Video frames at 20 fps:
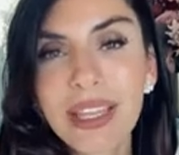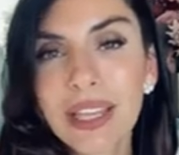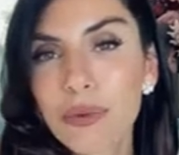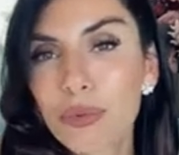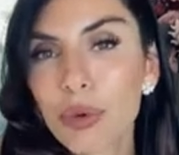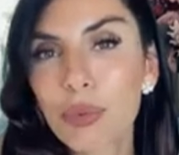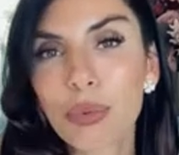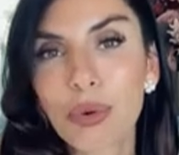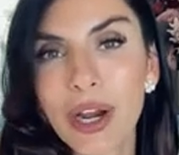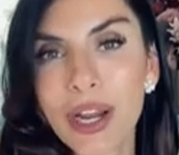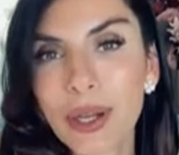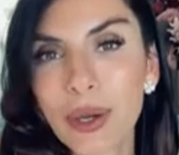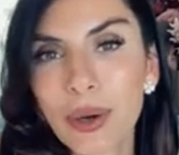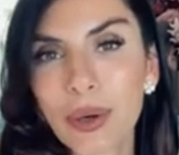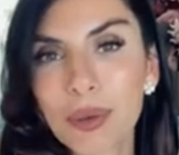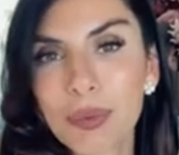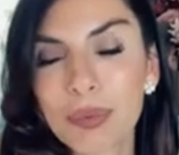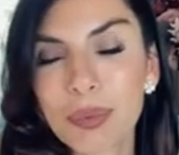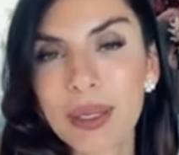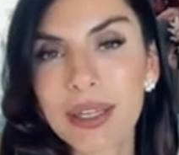It will break
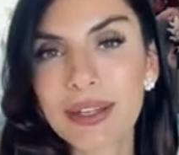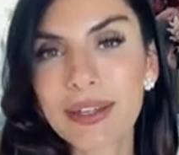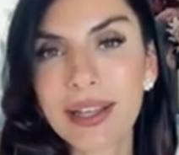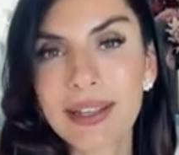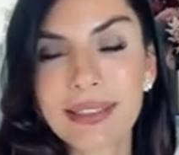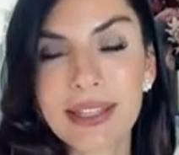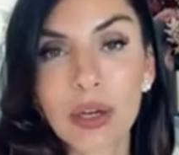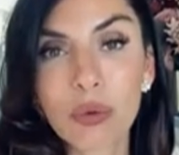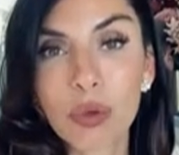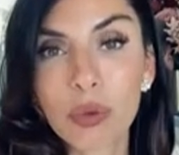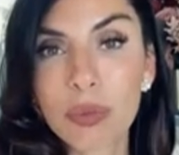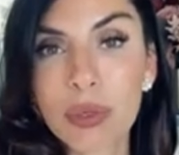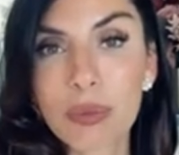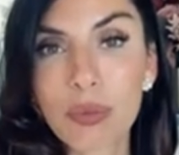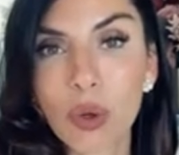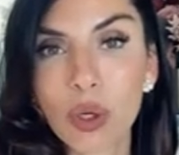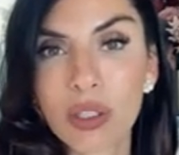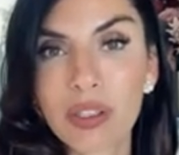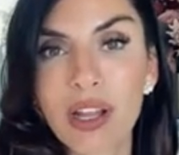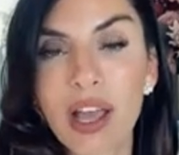open and there will be
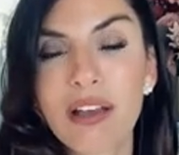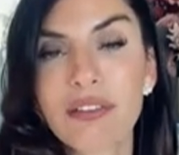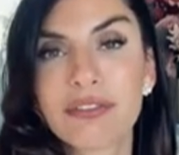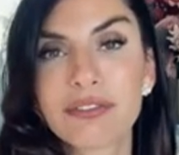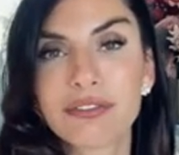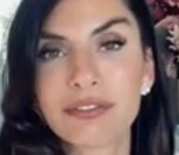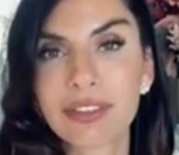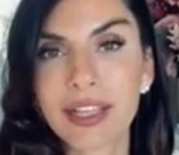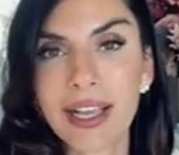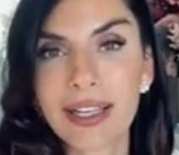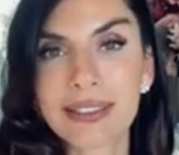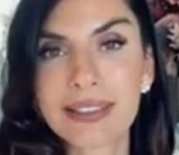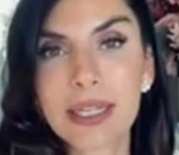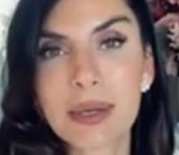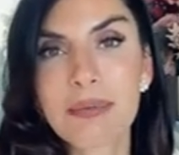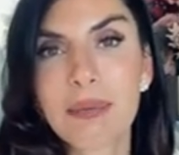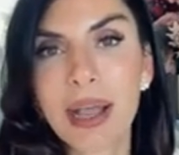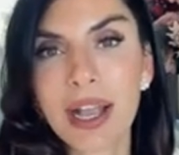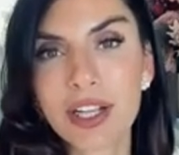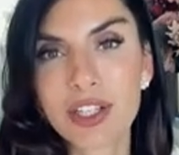more love and
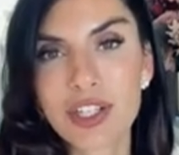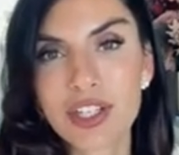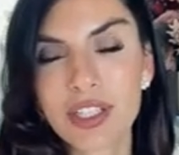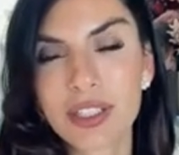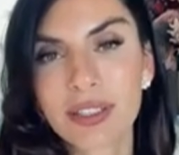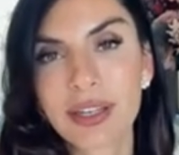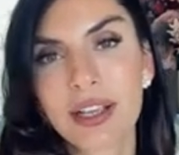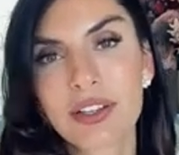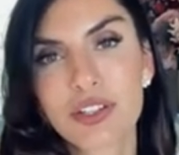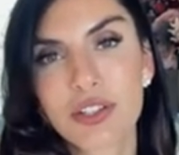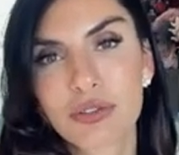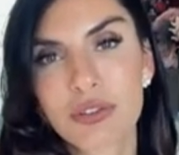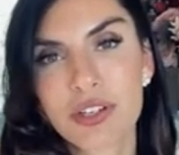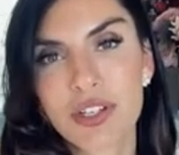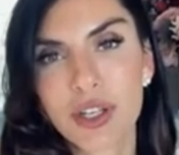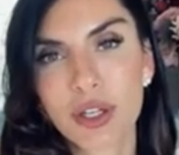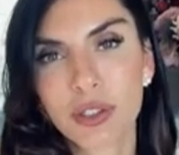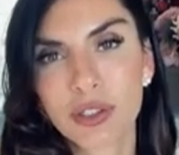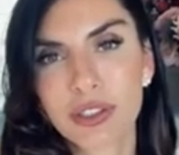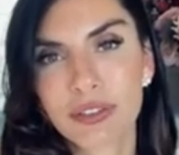compassion as a
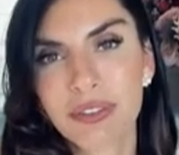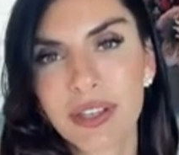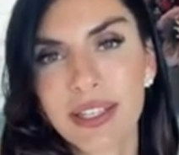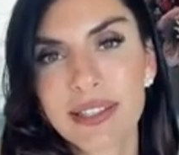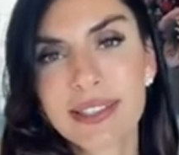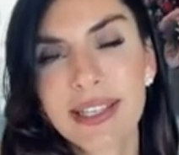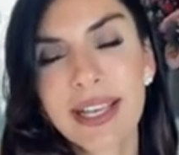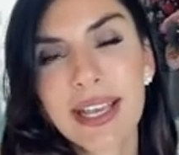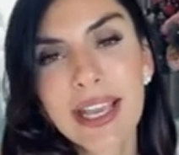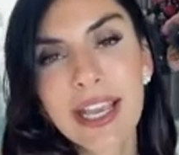result of it.